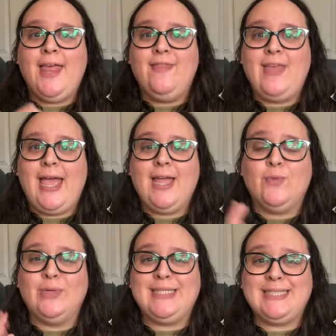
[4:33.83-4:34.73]

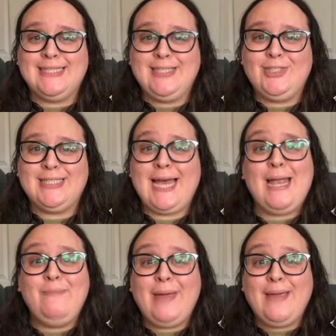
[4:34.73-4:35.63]
They recently just
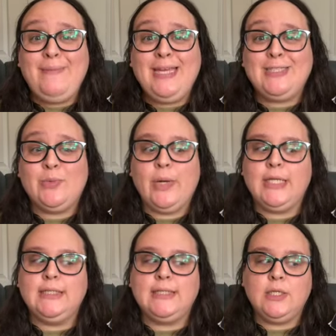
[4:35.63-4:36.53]
had baby
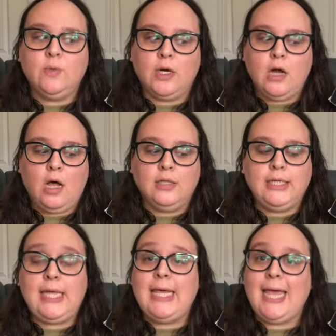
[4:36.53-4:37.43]
twins who are
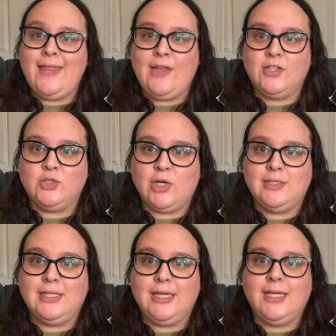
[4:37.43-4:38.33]
colicky, and they are
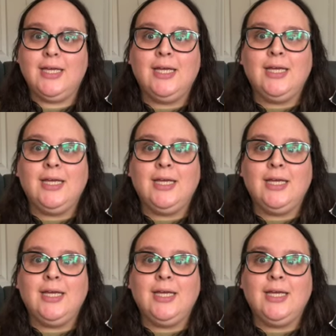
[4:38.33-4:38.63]
struggling